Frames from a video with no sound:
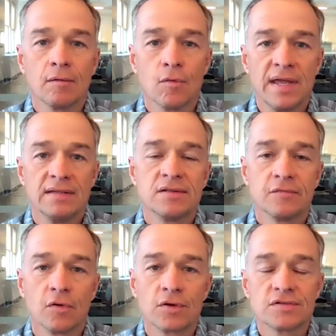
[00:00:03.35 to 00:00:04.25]
remains the
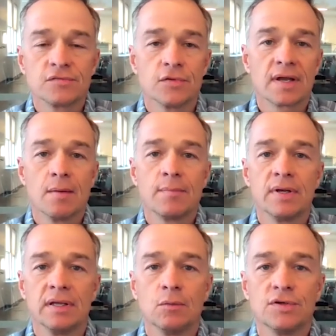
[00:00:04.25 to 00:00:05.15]
focus for the
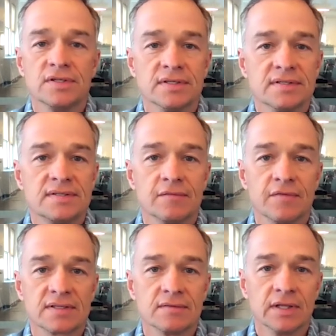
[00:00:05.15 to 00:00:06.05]
company, which is
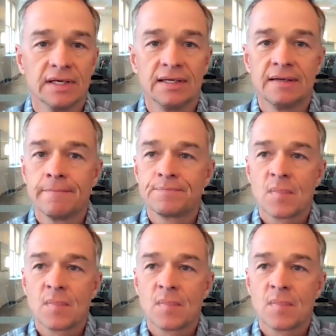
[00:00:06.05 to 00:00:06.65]
effectively